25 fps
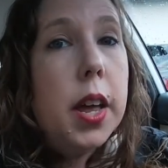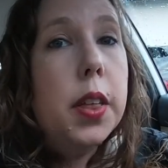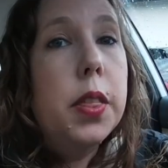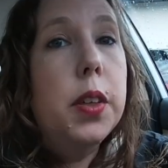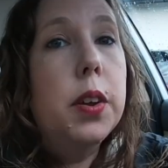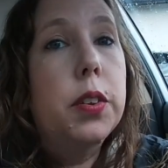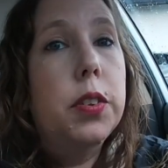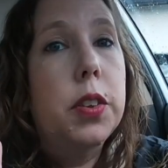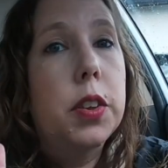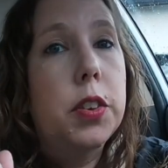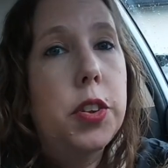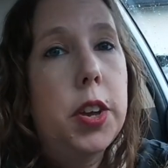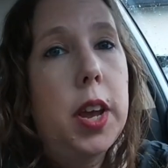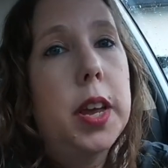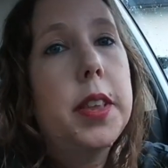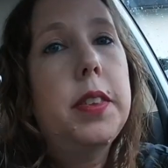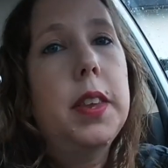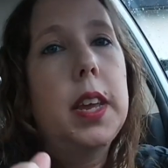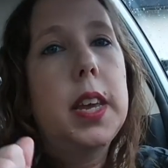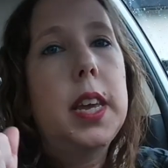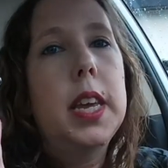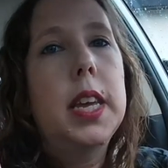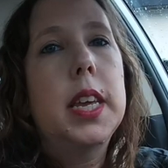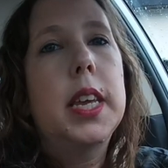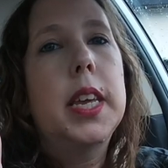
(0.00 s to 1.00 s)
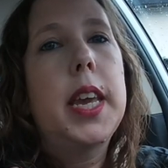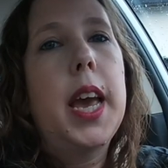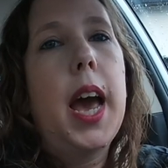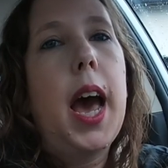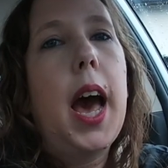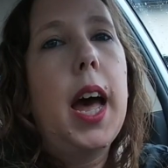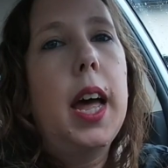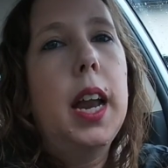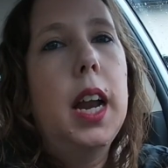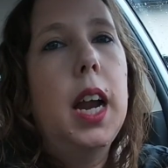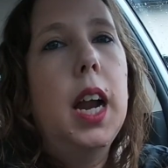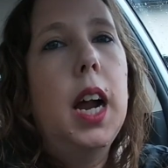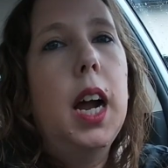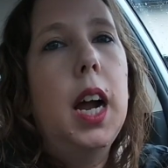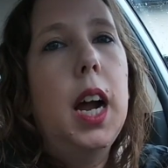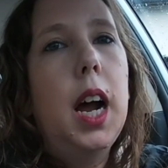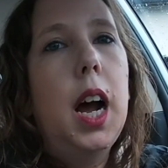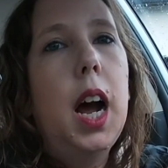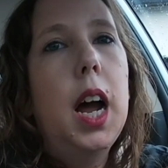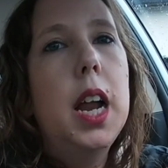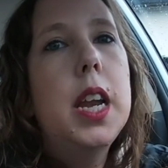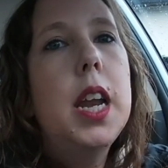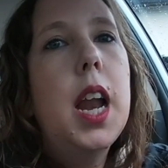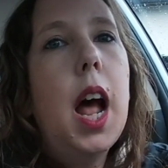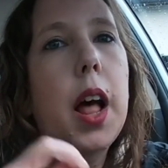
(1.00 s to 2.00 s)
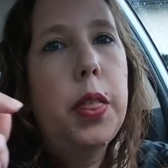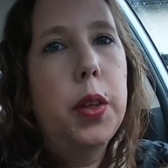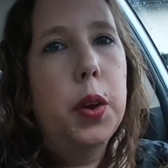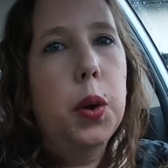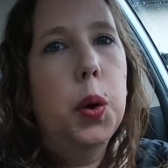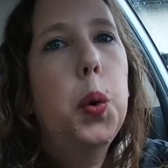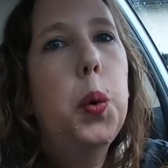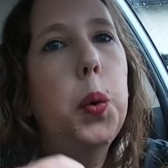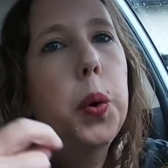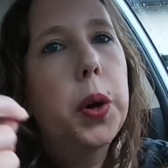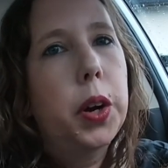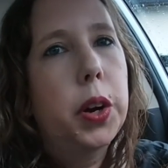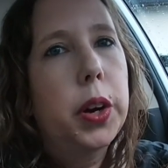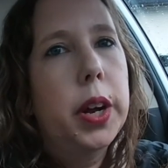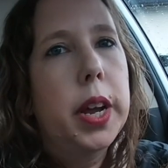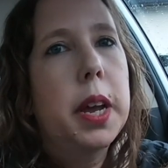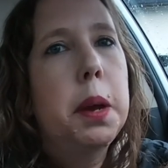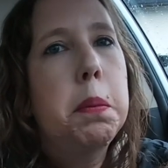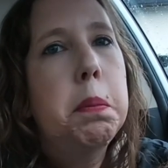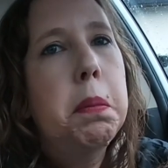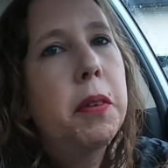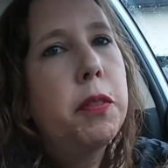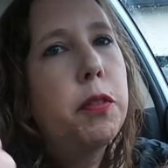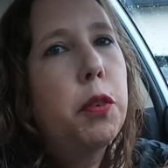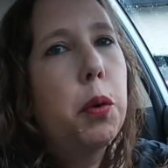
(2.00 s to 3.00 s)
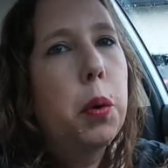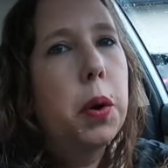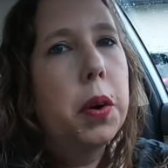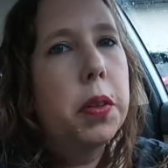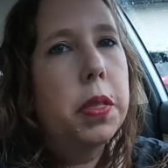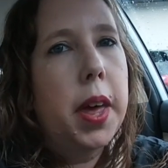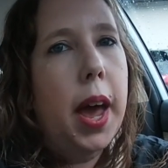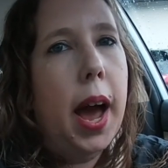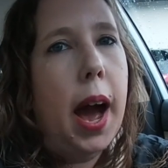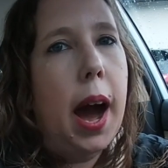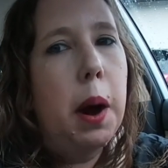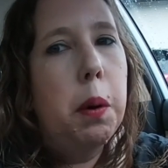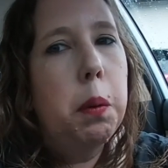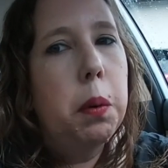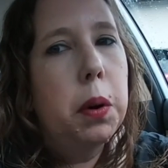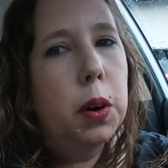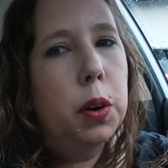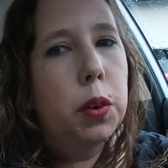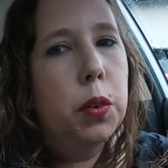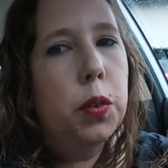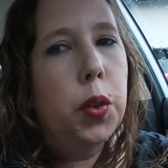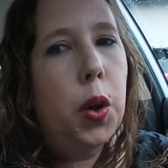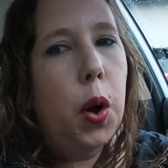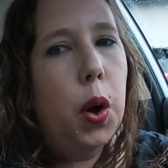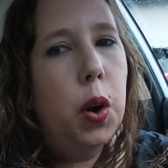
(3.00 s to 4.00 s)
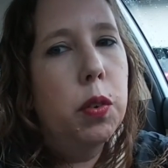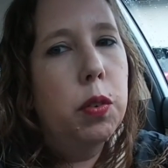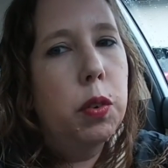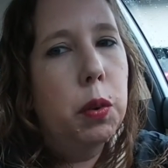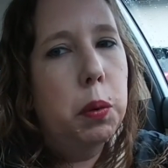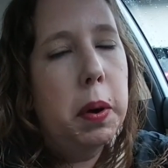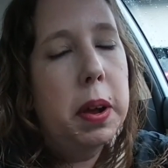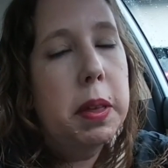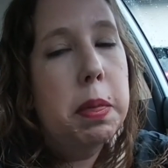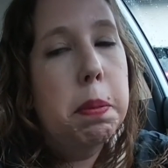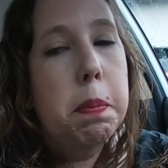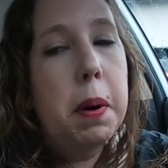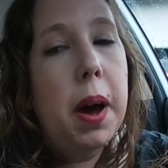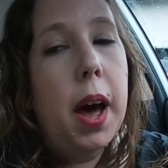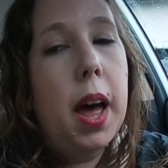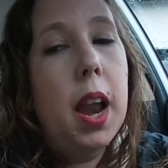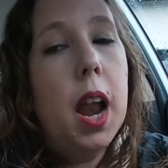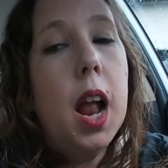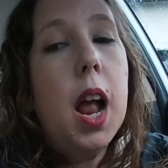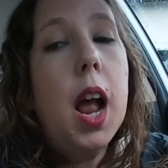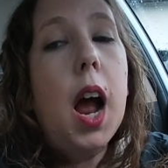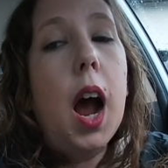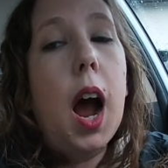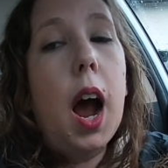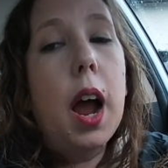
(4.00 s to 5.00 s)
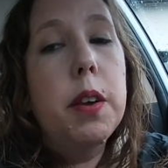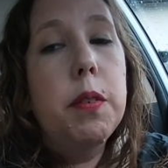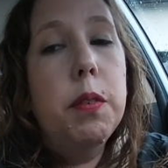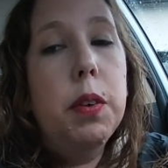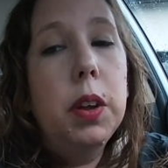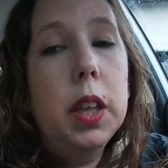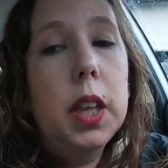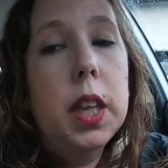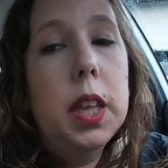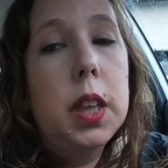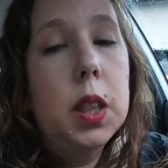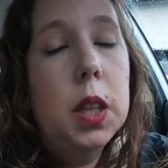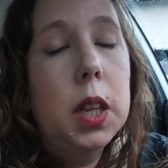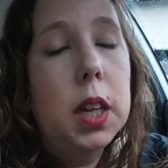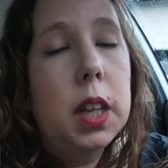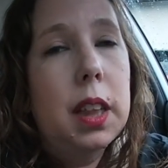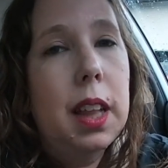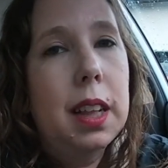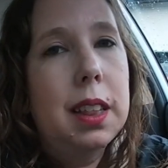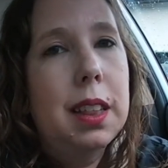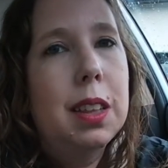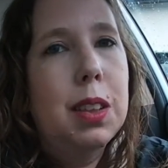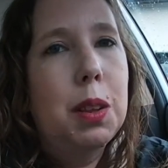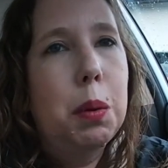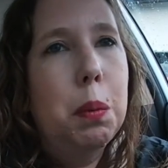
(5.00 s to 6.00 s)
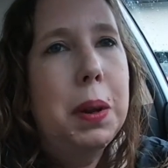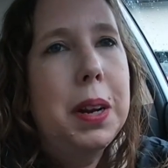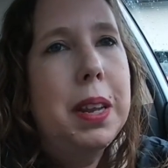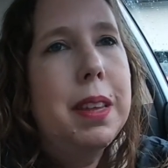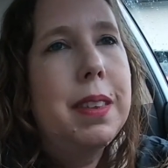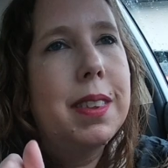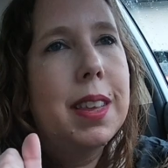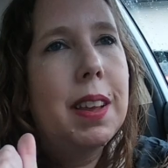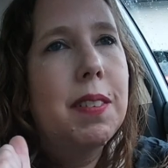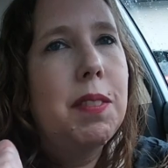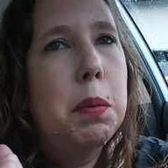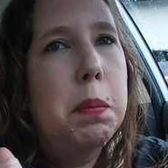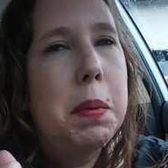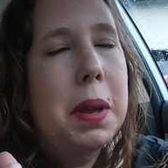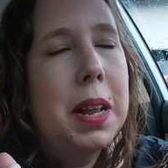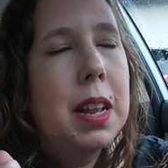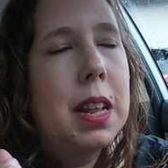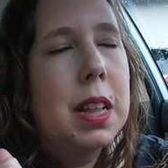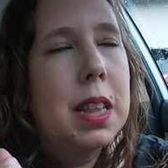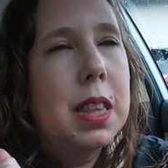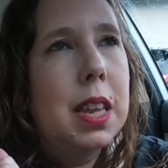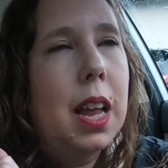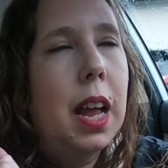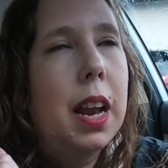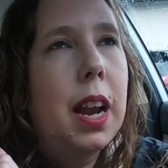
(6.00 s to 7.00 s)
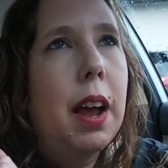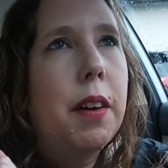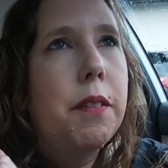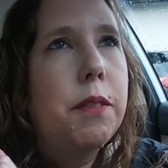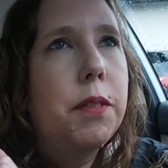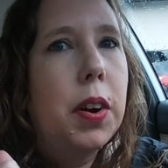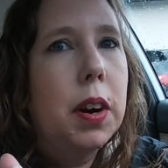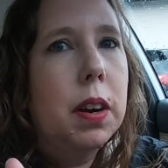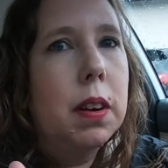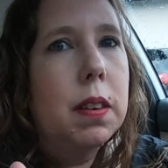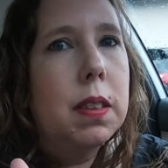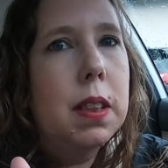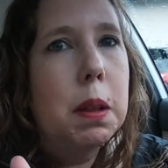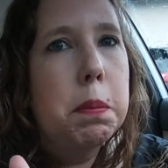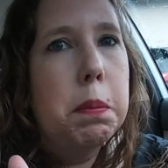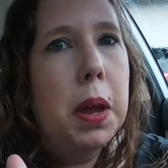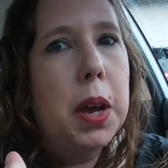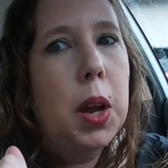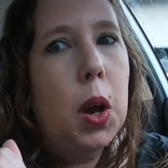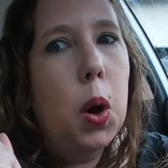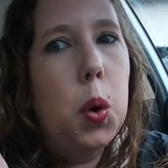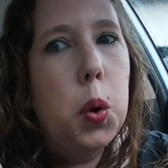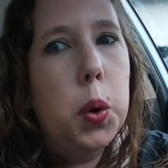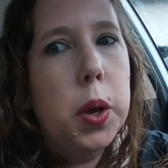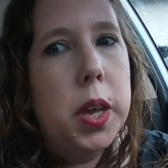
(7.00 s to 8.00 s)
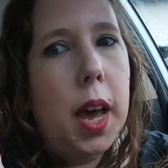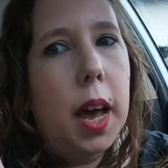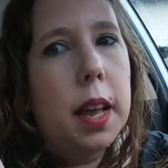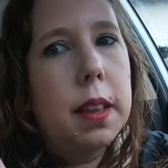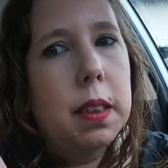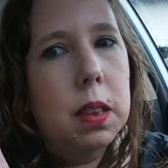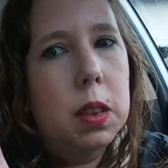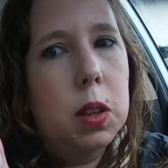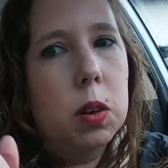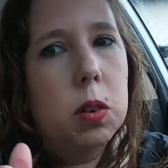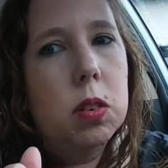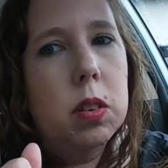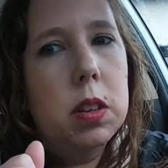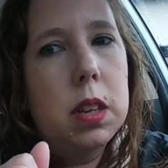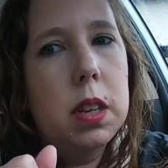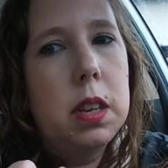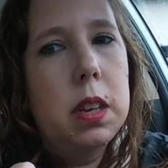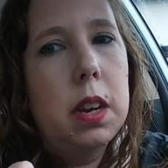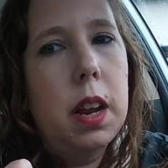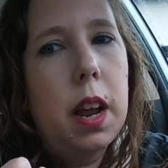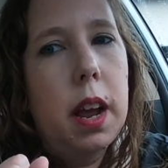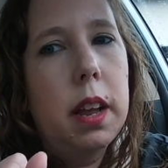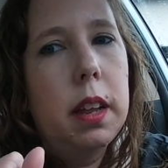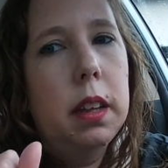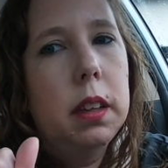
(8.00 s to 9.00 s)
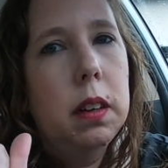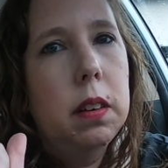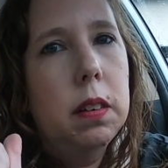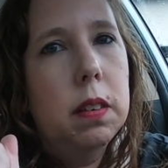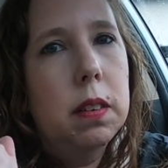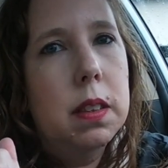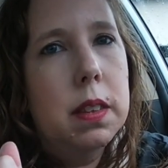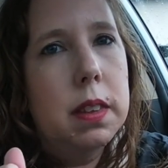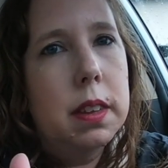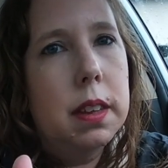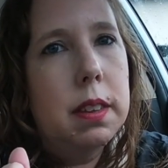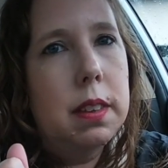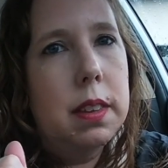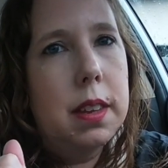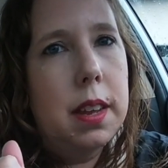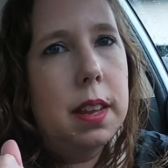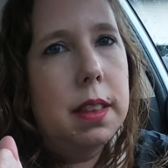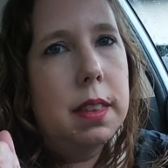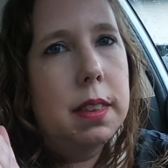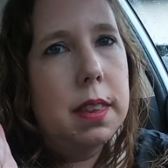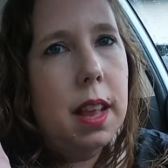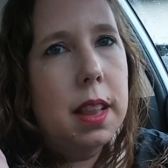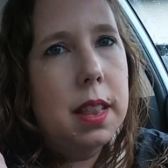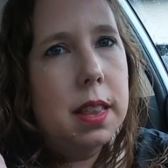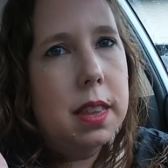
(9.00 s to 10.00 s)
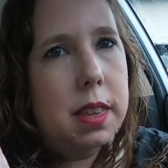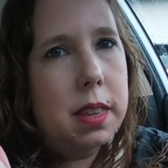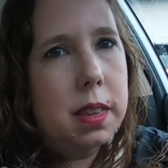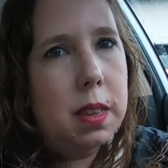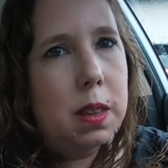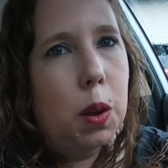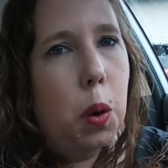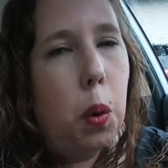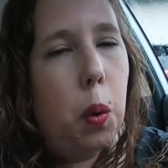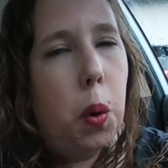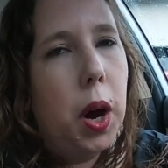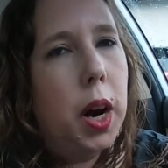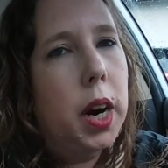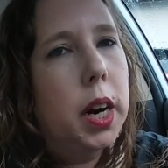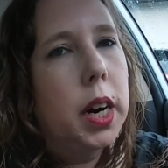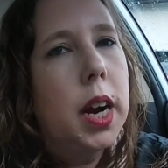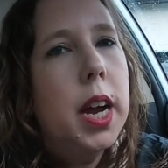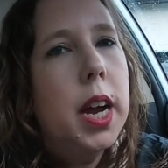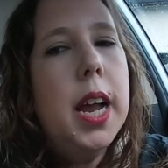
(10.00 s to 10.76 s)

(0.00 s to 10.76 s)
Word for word: there's a chance I can get another order in before the hour is over with but I really looked at the 27 minutes and at first I'm like oh yes $13.68 score